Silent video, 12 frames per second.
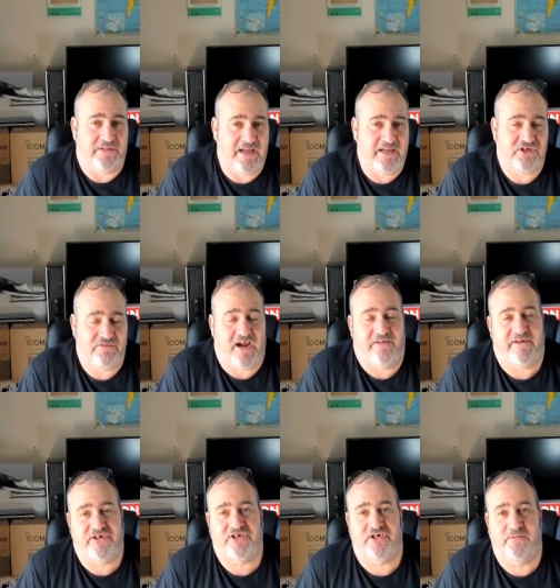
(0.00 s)
there's your
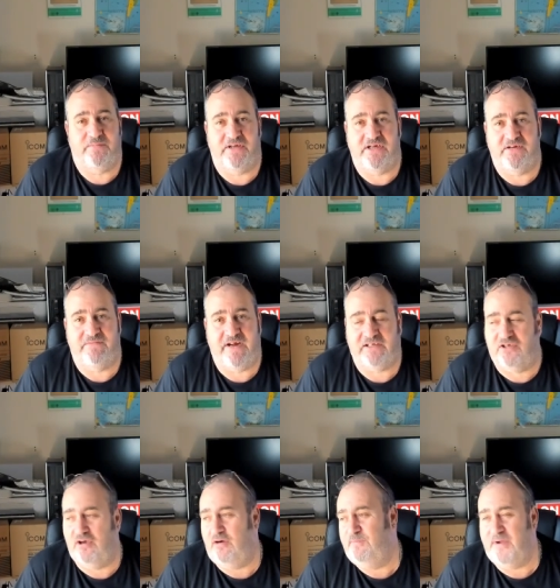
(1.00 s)
RSGB and your
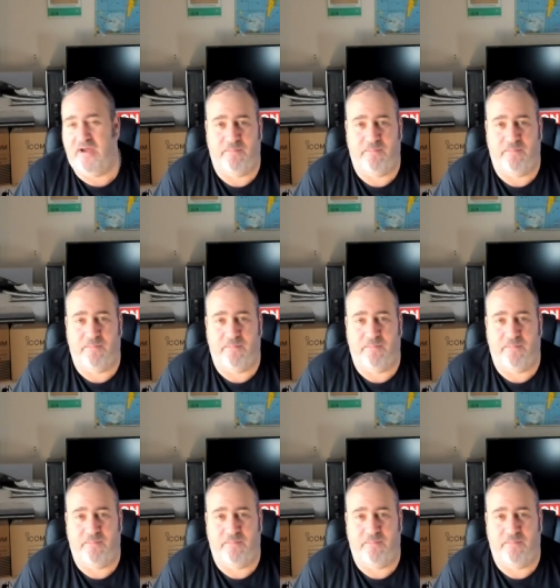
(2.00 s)
Ofcom bit